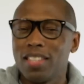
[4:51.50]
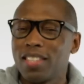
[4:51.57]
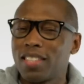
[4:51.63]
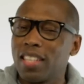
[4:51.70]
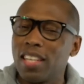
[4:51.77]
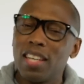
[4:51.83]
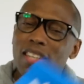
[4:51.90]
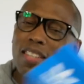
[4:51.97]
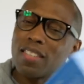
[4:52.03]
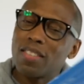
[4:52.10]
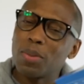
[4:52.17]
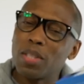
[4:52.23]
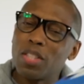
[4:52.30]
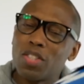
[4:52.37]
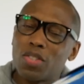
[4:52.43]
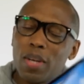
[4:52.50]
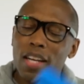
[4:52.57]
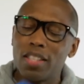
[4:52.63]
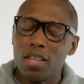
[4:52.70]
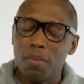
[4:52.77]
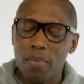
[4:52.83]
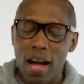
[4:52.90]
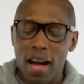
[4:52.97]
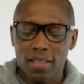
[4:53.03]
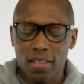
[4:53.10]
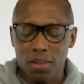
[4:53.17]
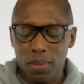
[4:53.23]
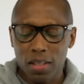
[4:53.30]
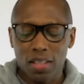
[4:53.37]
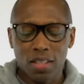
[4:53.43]
is a uh, really strange
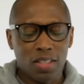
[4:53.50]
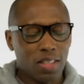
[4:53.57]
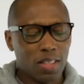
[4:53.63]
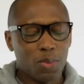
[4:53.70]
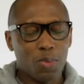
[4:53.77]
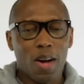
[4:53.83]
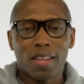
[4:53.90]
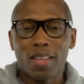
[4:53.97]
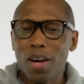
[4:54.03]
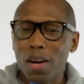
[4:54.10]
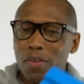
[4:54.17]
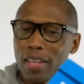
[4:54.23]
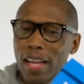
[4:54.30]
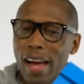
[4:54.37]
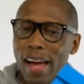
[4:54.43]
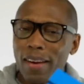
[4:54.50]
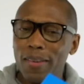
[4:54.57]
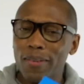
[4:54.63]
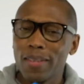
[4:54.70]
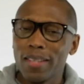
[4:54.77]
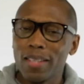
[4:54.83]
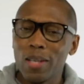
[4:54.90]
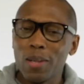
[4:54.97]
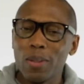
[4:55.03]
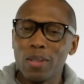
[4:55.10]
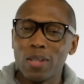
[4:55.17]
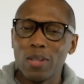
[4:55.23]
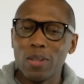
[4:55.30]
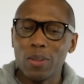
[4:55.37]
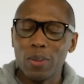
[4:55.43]
unboxing because she just walked off, and now I don't really know
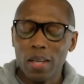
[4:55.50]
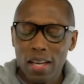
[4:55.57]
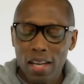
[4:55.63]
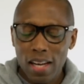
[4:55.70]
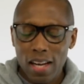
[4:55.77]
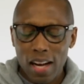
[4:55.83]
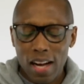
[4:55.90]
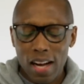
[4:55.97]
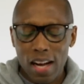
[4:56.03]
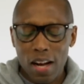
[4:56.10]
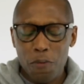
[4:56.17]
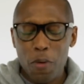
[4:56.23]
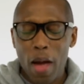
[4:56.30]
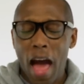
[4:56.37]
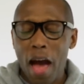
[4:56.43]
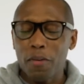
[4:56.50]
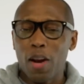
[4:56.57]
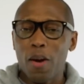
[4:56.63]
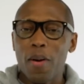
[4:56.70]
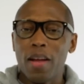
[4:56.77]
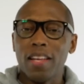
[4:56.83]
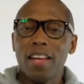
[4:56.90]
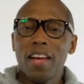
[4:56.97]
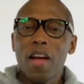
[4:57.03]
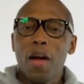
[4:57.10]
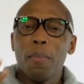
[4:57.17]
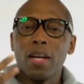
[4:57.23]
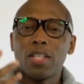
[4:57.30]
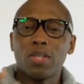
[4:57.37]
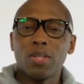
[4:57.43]
what to do. Uh, if you haven't already,
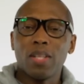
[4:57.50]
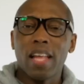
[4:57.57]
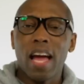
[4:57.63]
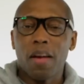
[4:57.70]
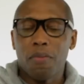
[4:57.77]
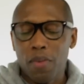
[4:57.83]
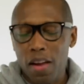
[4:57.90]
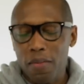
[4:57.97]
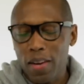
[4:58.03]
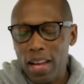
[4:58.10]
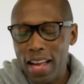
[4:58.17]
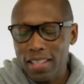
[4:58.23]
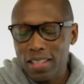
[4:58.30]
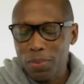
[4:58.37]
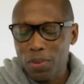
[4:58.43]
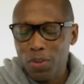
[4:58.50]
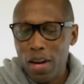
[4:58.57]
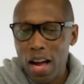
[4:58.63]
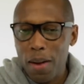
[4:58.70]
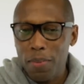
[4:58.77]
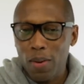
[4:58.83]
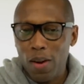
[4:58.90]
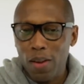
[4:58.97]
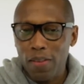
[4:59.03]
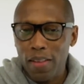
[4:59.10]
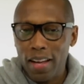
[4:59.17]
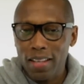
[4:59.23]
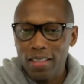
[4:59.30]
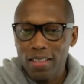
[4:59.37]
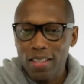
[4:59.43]
make sure you like, favorite, and subscribe, and all all of
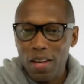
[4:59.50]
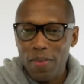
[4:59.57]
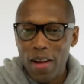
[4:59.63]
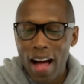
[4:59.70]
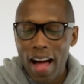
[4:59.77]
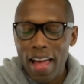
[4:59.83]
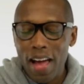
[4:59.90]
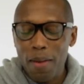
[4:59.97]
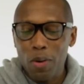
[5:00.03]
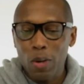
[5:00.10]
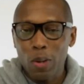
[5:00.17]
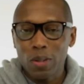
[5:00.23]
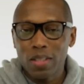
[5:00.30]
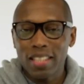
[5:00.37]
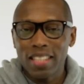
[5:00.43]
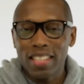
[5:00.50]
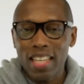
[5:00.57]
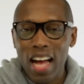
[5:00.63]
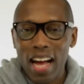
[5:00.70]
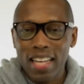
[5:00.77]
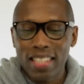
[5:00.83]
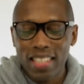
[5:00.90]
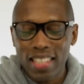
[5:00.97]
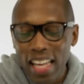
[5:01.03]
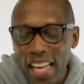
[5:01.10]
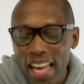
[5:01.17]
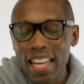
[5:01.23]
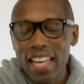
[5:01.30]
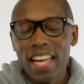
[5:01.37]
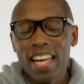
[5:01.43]
that good stuff. I am your host, Jacques
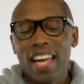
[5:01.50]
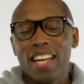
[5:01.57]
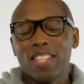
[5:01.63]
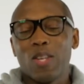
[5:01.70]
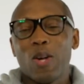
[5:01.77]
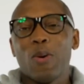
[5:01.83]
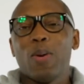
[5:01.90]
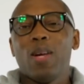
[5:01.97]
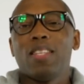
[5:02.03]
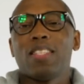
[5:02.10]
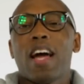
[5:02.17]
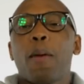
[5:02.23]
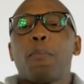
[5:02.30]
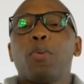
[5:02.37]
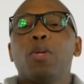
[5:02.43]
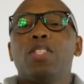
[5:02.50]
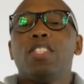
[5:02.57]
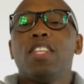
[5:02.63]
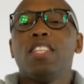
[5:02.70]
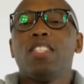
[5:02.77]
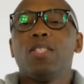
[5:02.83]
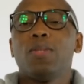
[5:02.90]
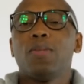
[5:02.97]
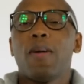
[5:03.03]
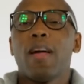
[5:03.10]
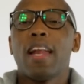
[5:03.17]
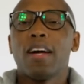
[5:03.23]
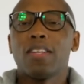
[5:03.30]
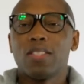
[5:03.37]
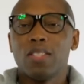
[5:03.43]
Slade. As always, I appreciate you,
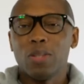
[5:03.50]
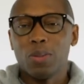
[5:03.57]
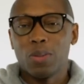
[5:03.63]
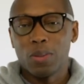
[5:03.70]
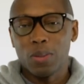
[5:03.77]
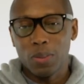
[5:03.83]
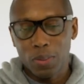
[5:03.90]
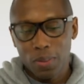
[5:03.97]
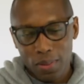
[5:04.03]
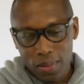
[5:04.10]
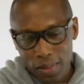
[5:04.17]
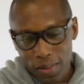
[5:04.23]
and I'll see you soon.